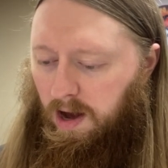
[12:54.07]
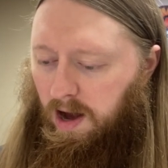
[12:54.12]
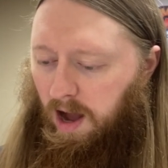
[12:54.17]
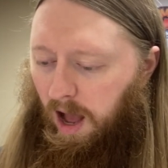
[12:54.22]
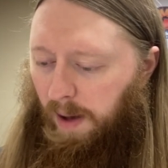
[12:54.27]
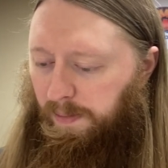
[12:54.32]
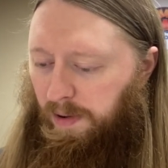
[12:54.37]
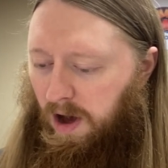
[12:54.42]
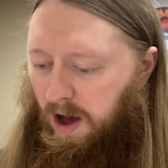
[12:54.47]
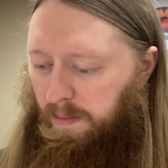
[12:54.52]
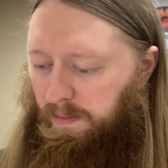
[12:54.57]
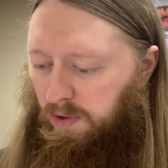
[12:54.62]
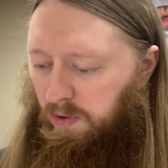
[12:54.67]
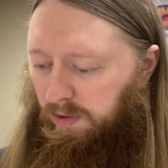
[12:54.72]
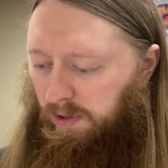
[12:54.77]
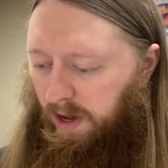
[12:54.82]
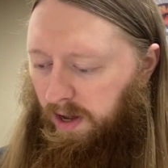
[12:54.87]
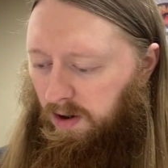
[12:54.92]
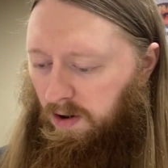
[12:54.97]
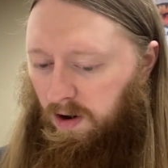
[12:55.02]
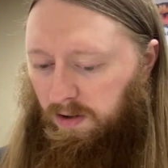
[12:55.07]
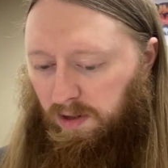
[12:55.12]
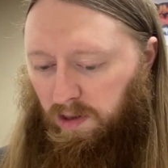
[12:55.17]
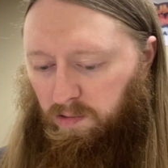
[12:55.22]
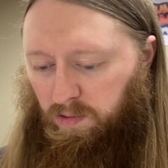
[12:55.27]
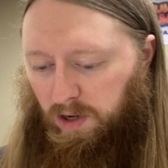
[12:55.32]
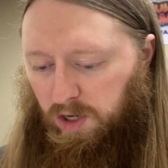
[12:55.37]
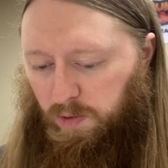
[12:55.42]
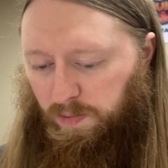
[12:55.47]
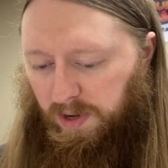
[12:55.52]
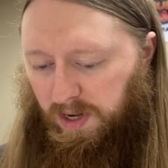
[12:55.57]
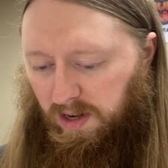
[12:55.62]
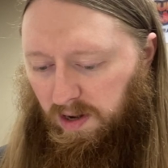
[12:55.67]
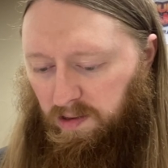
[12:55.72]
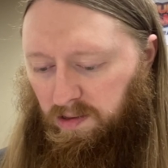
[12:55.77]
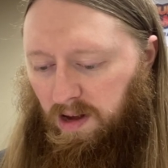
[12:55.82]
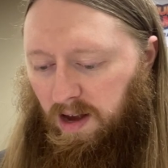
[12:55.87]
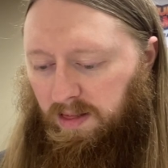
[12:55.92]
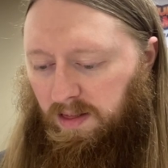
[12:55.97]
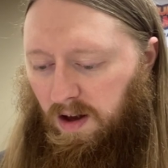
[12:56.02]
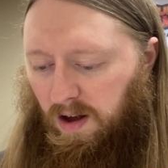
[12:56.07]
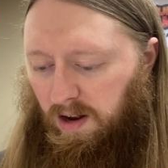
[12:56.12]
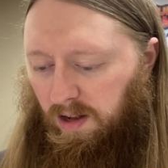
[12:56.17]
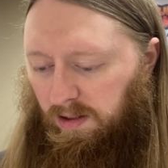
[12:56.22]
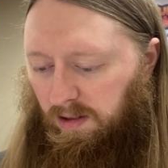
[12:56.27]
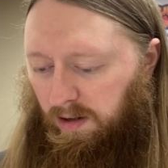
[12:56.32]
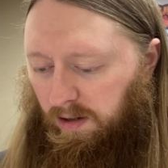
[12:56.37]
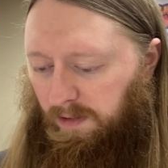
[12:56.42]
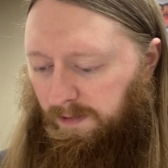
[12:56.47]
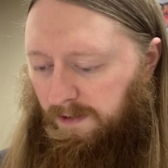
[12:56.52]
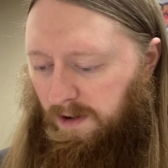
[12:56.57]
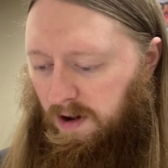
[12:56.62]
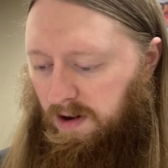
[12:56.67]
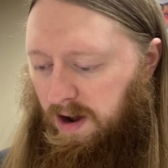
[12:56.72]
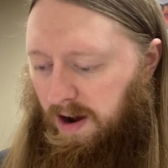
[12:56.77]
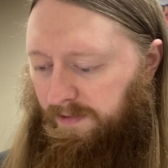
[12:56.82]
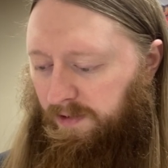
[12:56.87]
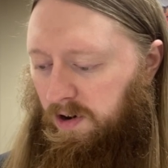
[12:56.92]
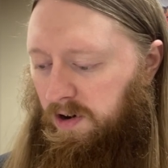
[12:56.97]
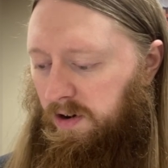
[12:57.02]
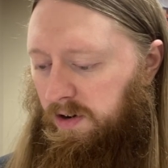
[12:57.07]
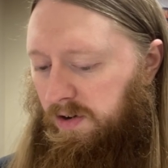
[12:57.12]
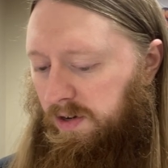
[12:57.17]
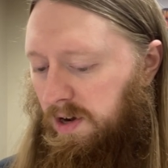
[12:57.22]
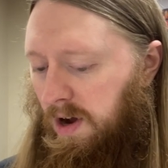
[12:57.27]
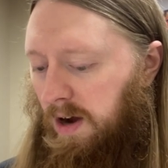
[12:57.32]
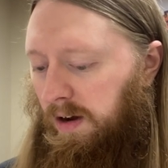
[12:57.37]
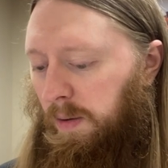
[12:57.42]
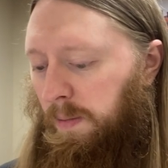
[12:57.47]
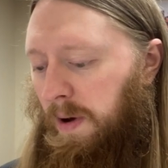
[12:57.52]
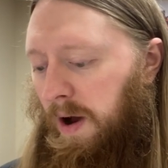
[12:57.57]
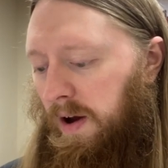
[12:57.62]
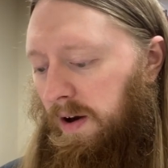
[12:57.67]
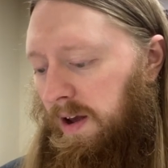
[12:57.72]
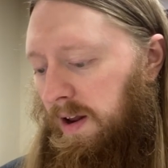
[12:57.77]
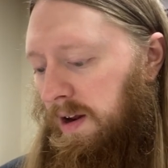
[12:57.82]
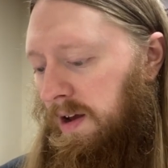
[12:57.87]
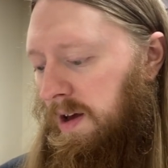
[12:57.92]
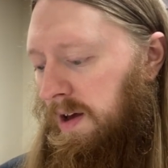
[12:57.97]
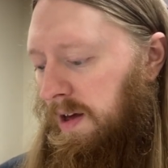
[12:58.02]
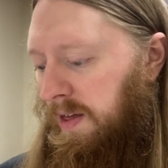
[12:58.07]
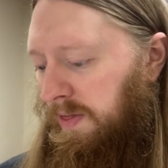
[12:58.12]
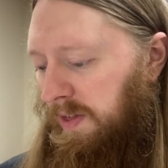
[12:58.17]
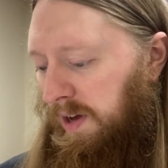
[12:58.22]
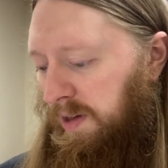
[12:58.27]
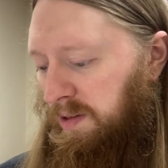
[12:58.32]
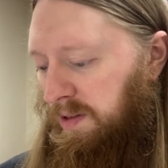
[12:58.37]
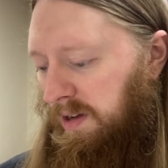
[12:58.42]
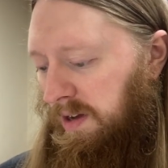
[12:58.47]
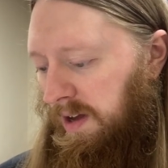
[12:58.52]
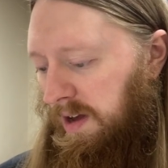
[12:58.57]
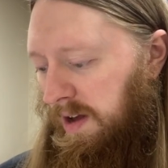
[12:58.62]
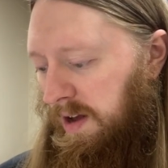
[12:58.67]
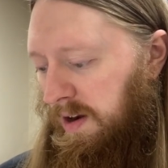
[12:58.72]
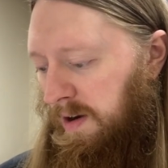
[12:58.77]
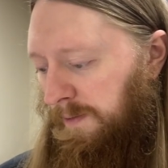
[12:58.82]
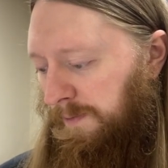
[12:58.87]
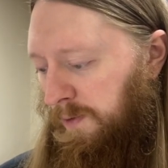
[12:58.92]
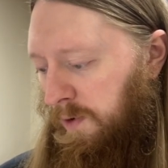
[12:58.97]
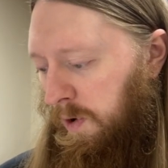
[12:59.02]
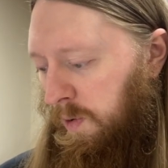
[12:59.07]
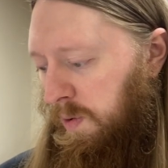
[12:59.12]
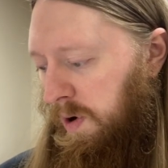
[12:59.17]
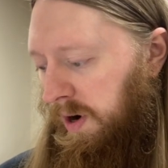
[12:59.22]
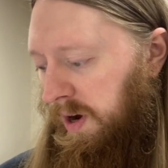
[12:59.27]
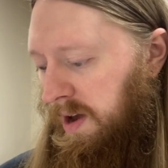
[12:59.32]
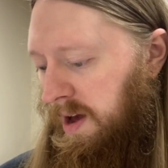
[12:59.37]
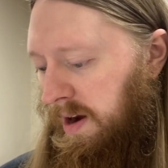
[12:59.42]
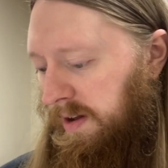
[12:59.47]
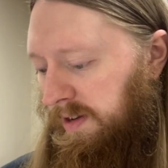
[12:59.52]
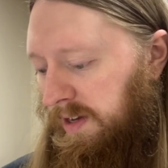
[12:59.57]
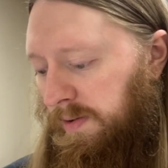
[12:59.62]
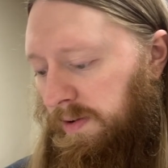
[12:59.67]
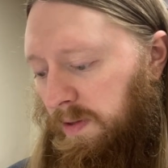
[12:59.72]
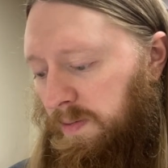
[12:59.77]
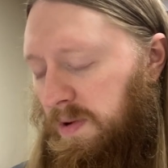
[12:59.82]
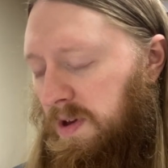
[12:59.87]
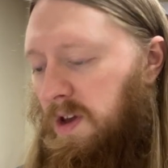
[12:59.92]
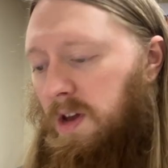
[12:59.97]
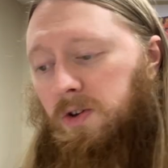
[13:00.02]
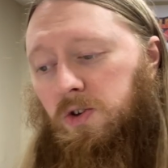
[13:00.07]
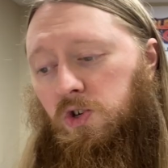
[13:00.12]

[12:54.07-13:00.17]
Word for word: I bought Moonlighter on the Switch because I thought it looked fun after hearing you talk about it. Thanks again for working on a deal with me,